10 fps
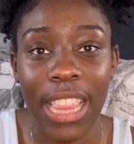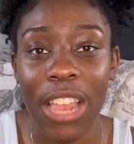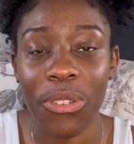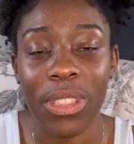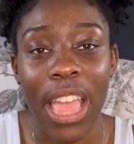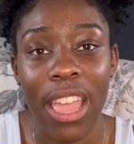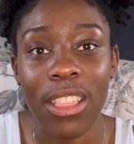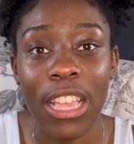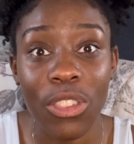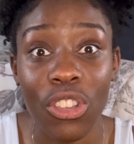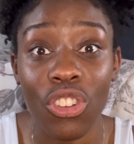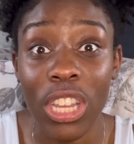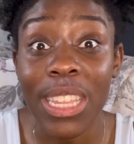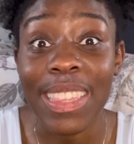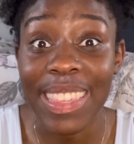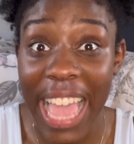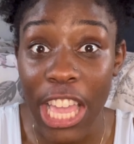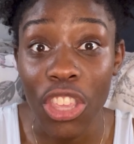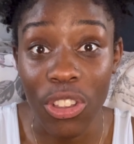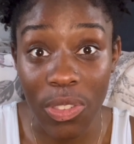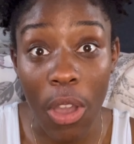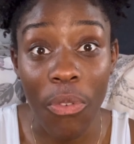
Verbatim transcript: that during the NCLEX because you're going to psych yourself